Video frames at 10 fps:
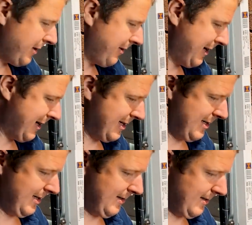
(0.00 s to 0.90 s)
quite
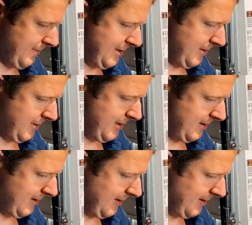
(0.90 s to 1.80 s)
handy in some
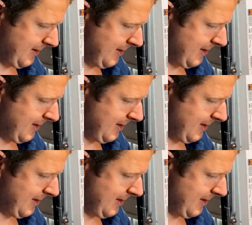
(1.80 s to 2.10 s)
situations, because